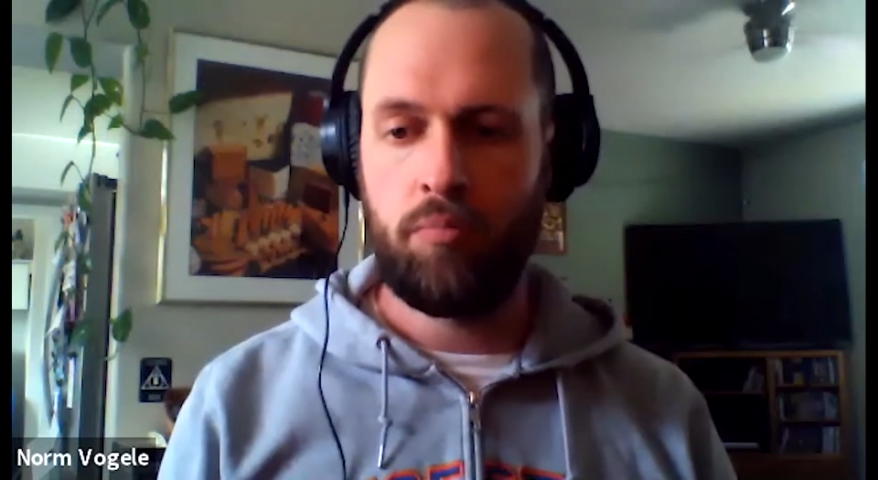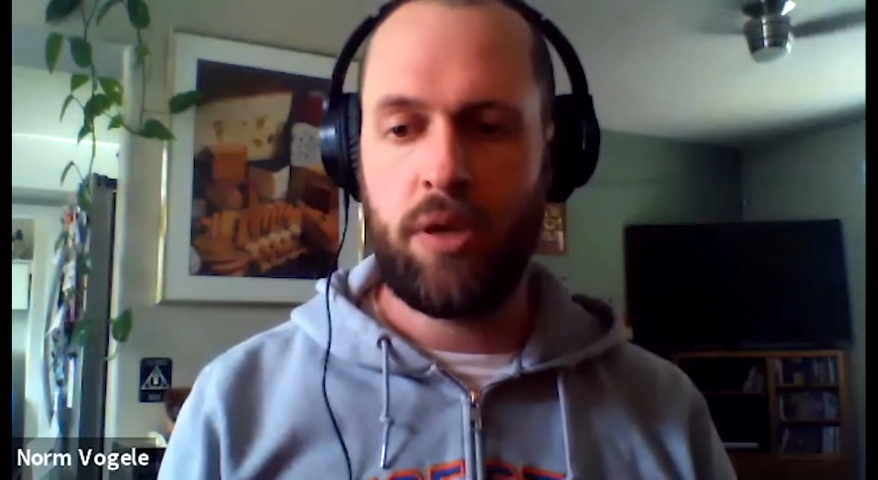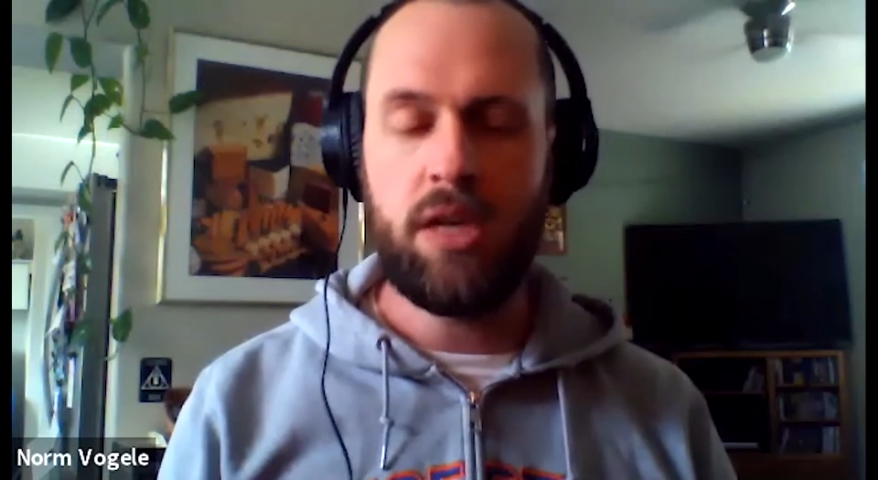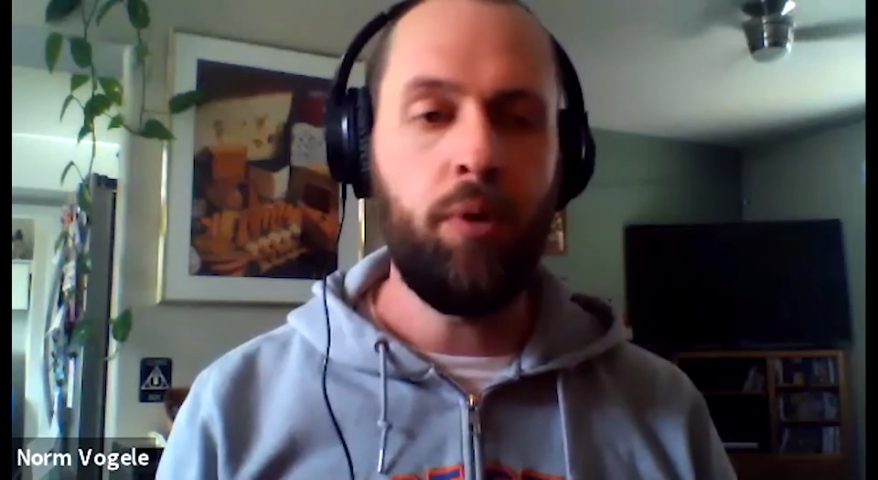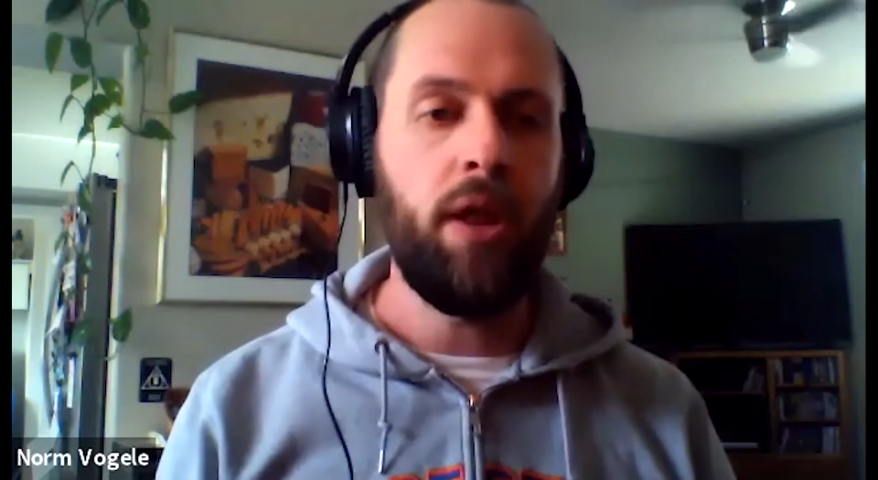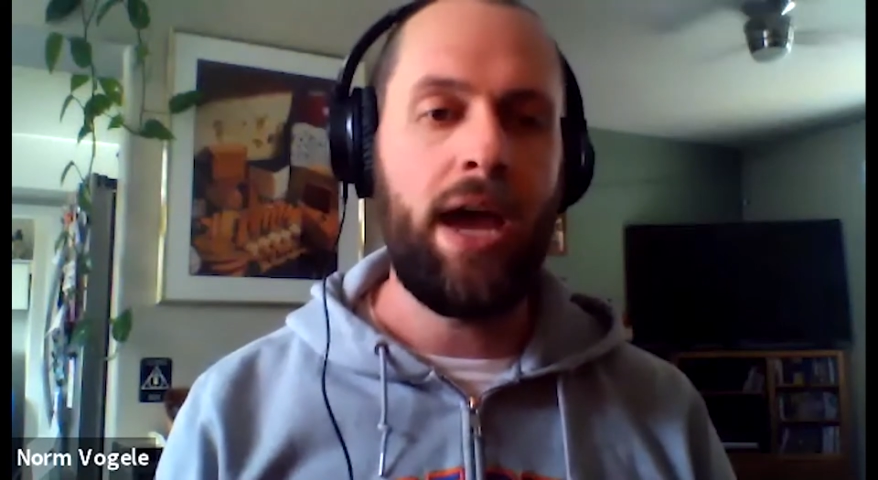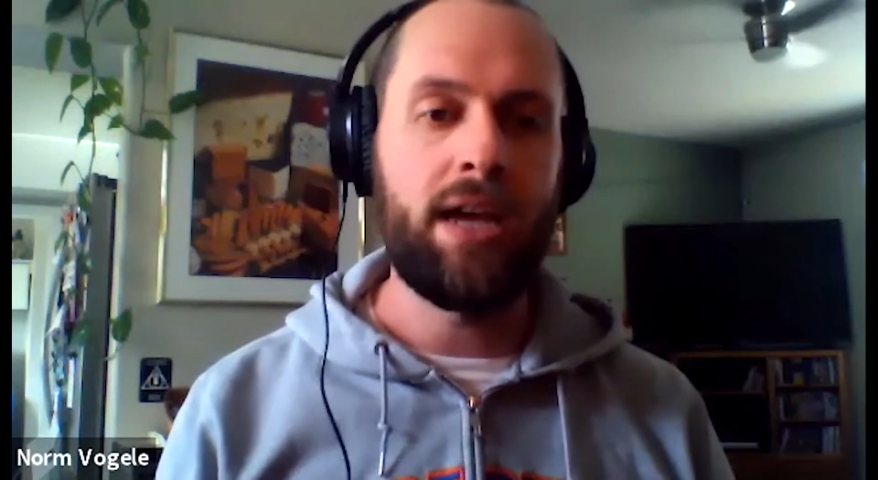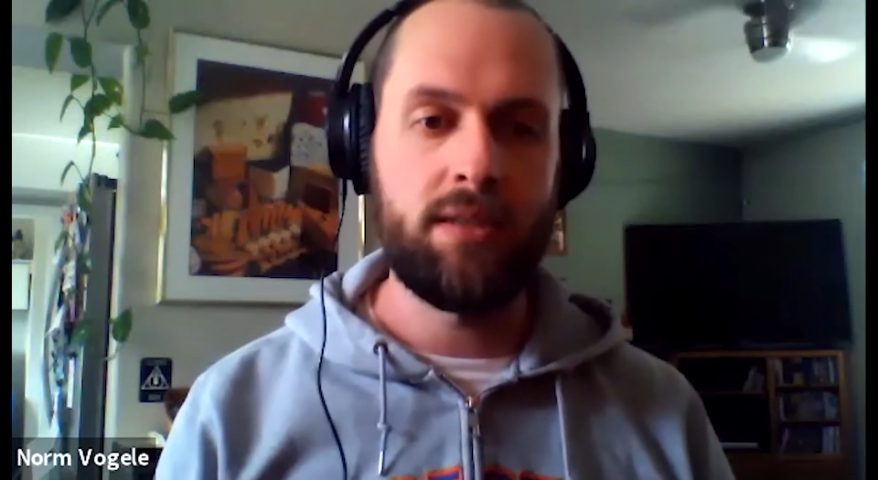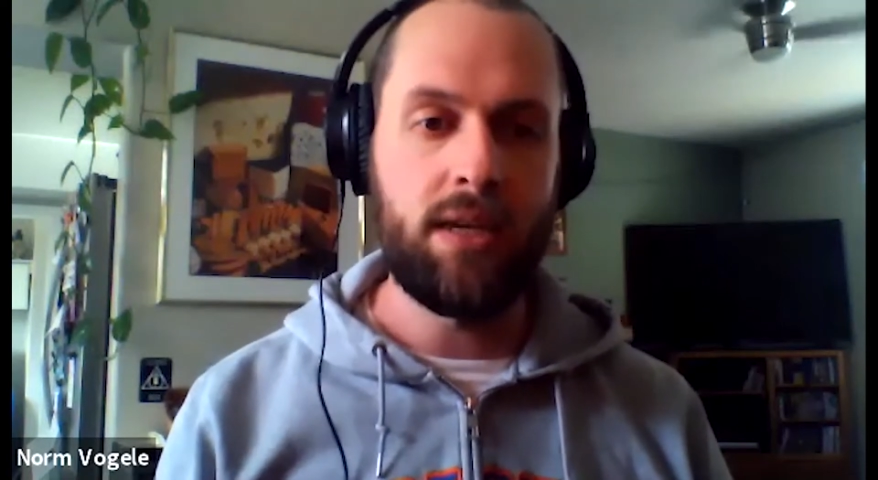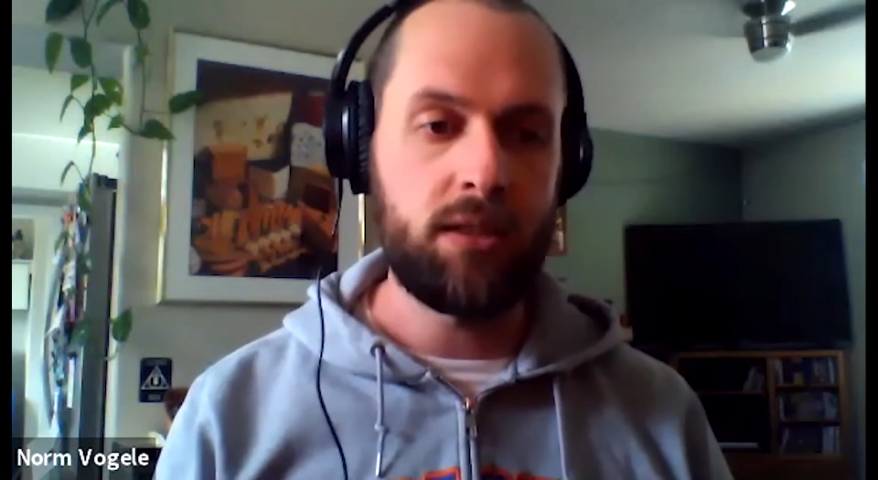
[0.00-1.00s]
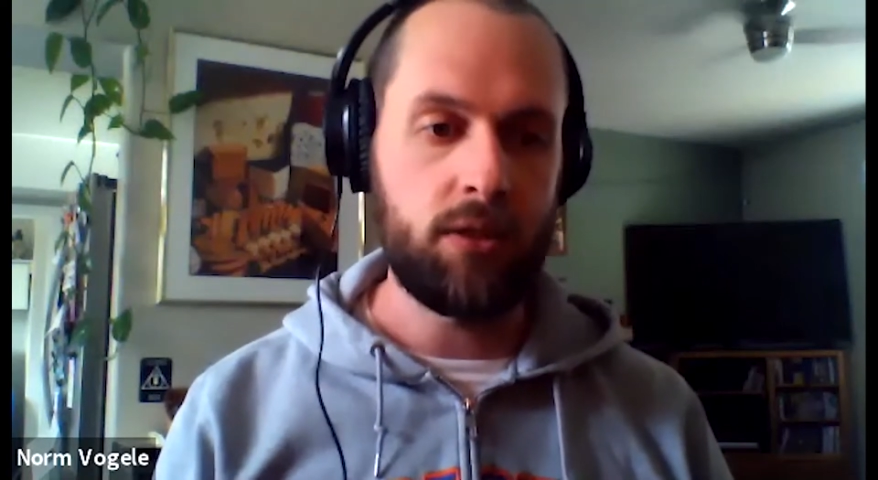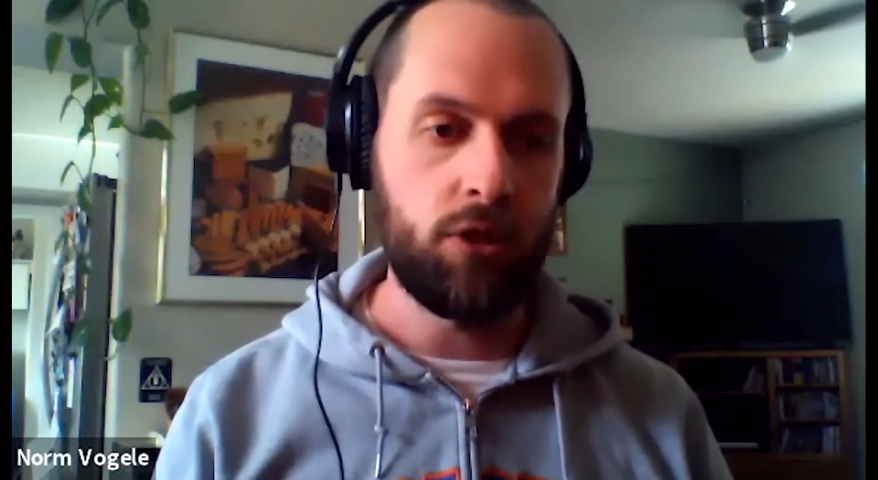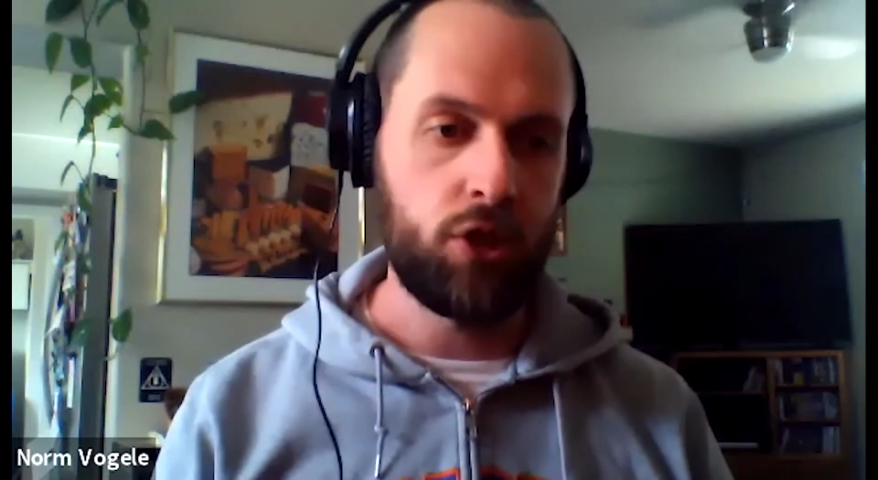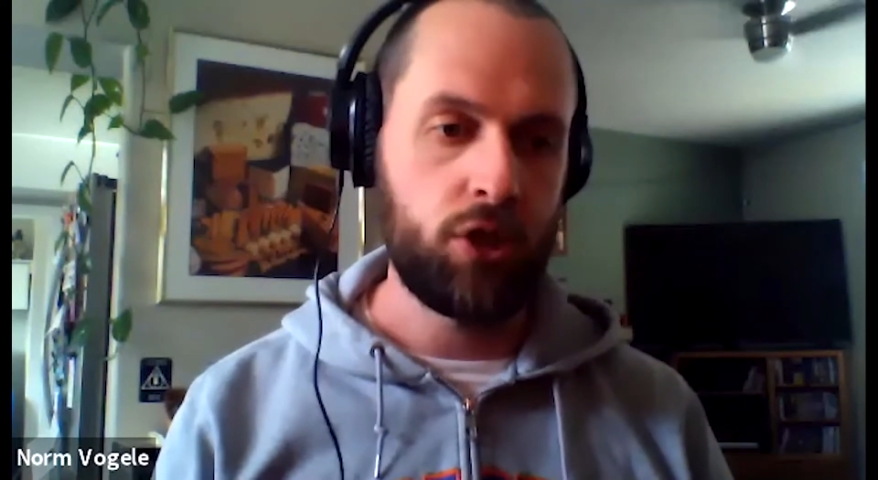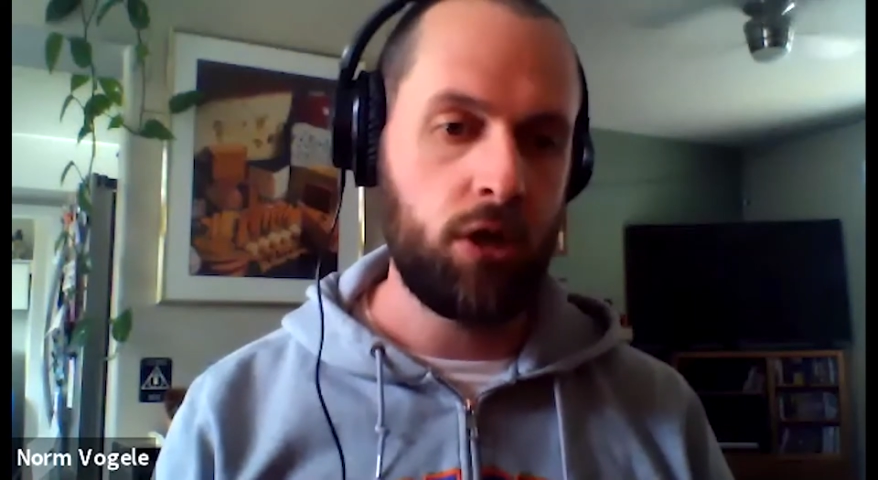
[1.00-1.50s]
people as they
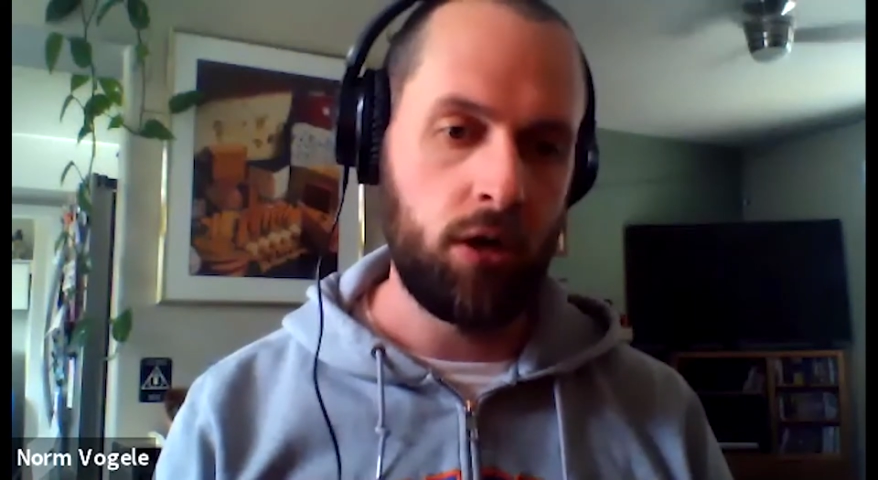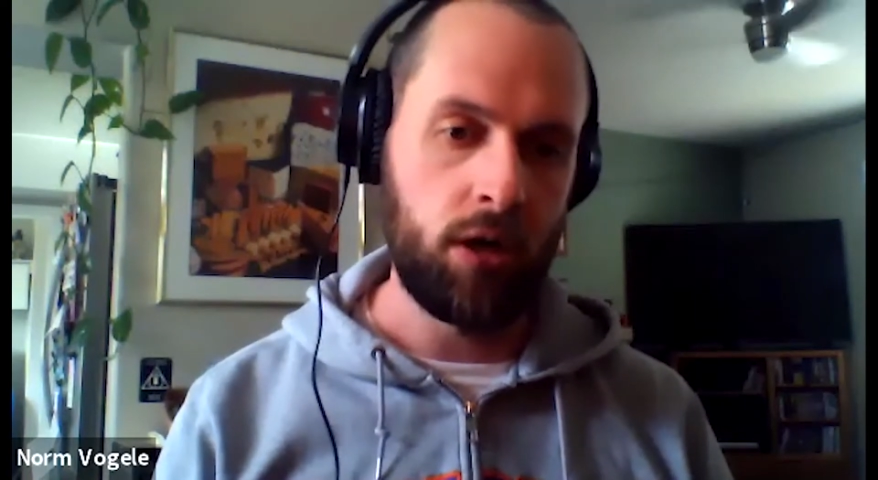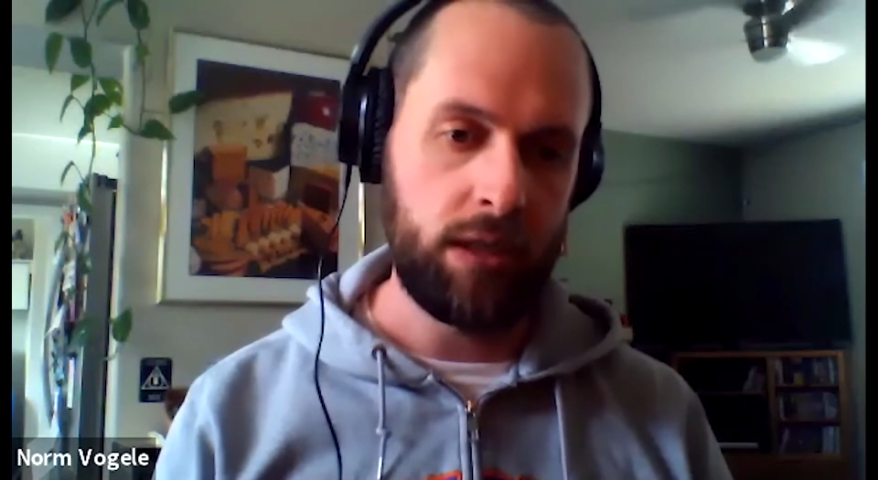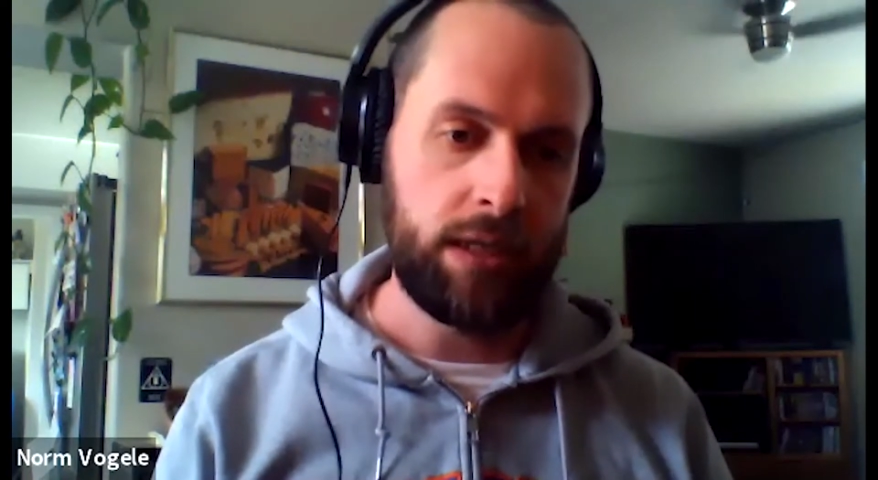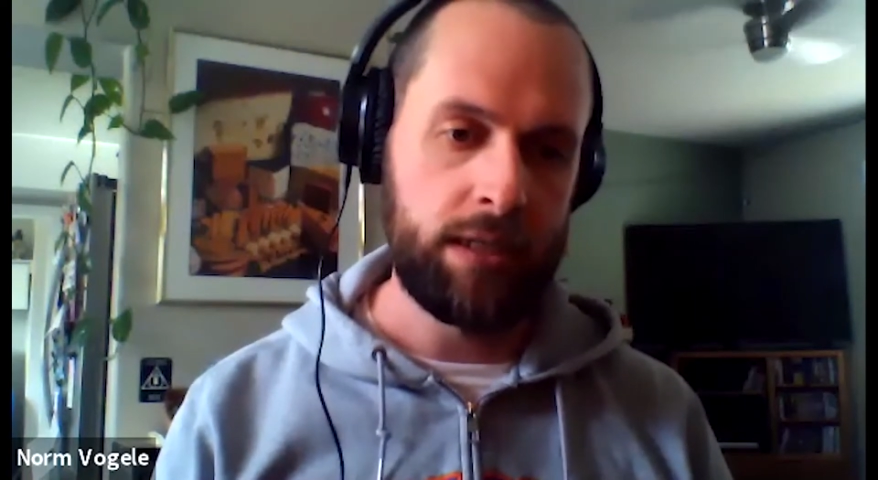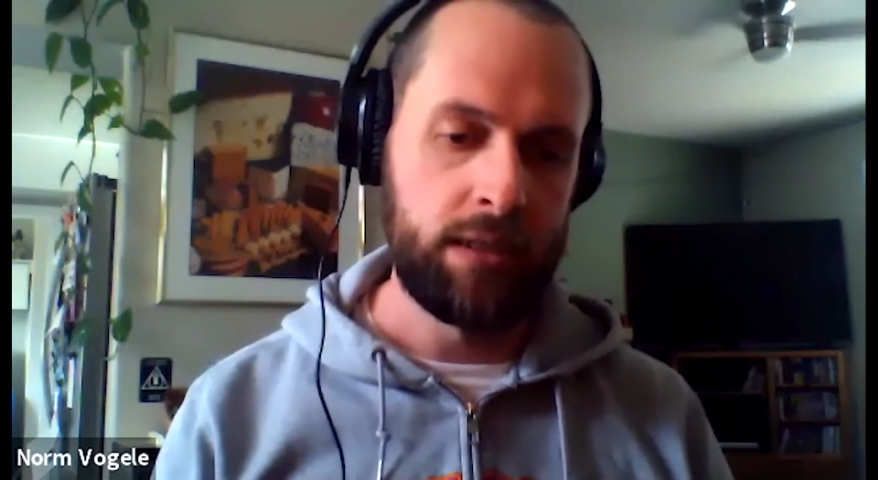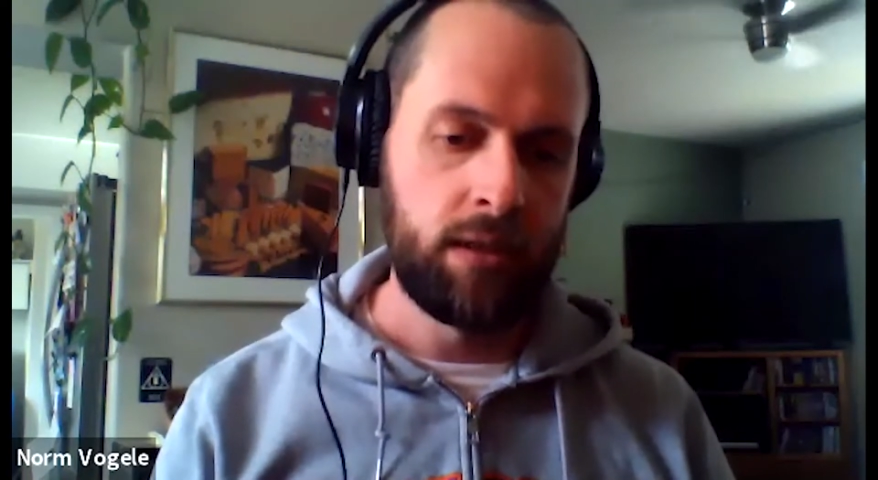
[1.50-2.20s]
search currently?